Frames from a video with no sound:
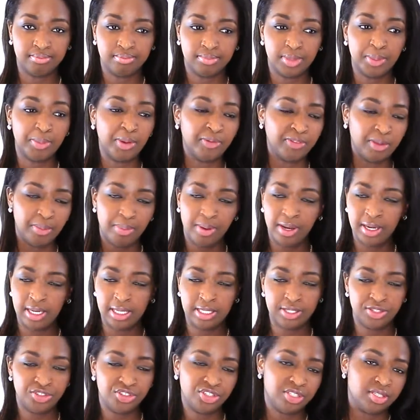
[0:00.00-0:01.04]
the birthday
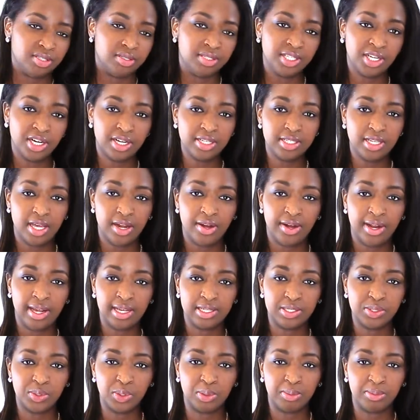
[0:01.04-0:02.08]
parties and just did our Saturday
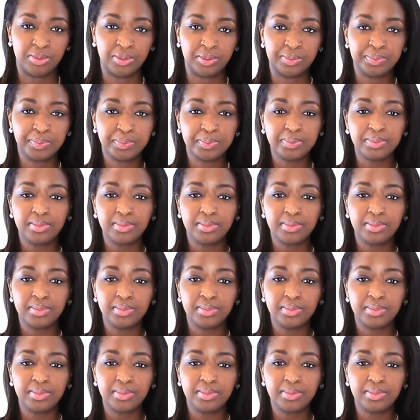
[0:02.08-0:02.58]
as normal.